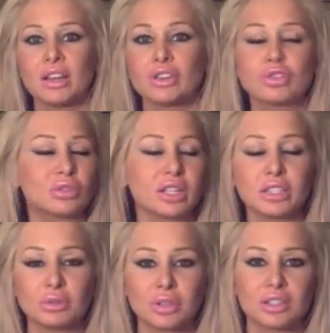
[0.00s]
Julie,
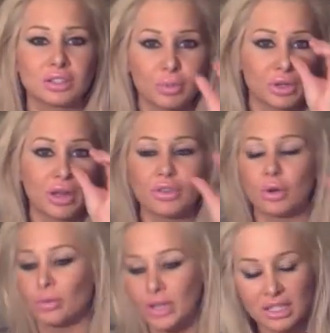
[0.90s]
you look stupid. You have
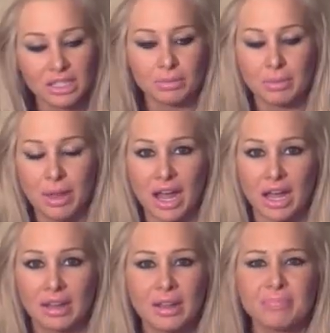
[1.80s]
no reason to be mad.